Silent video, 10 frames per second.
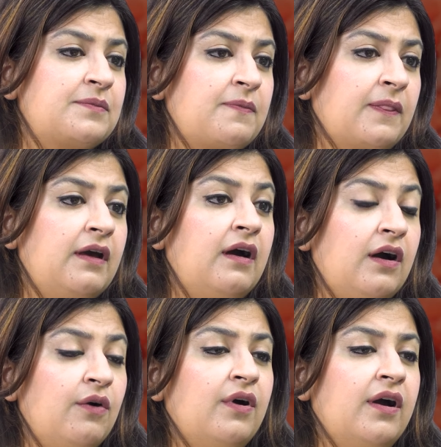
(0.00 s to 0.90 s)
Mm-hmm.
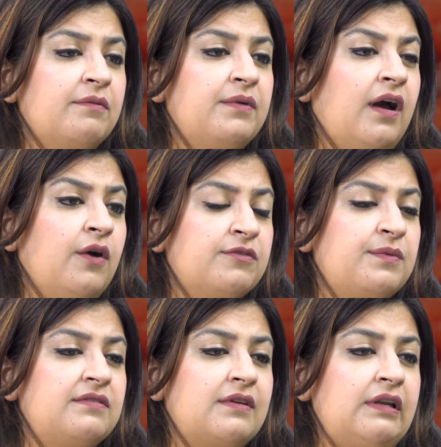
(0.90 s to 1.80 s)
How are how is
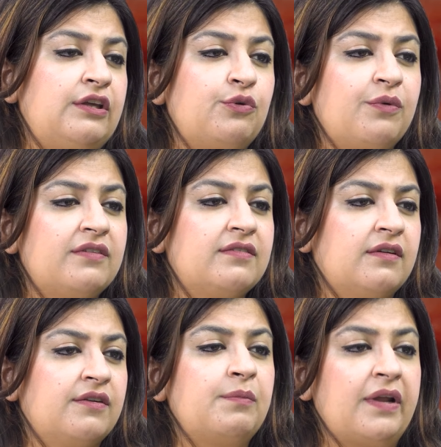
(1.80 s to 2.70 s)
basically US
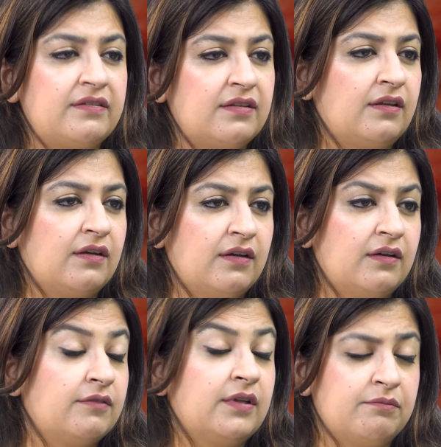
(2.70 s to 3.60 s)
replacing
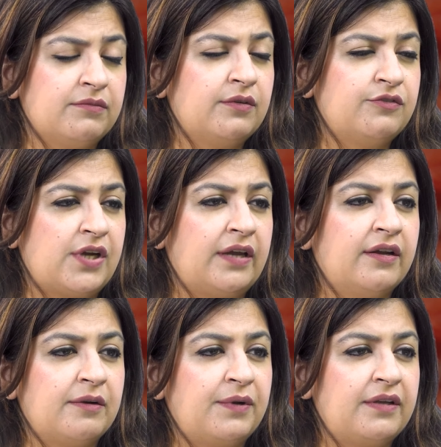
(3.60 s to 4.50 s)

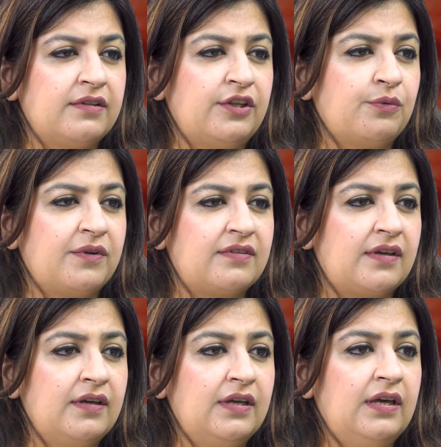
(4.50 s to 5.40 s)
China replacing
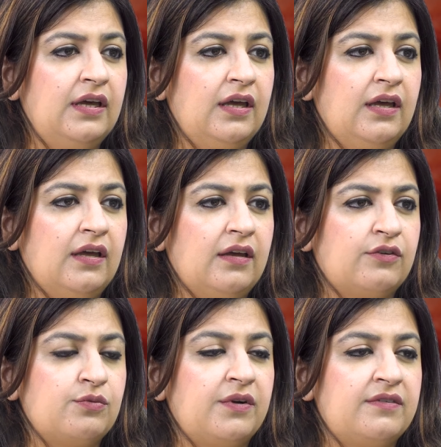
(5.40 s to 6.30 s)
USA? Mm-hmm
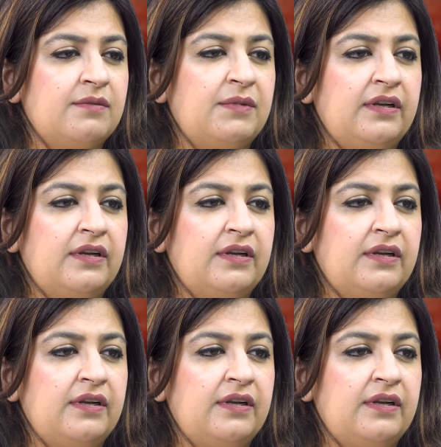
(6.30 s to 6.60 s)
towards the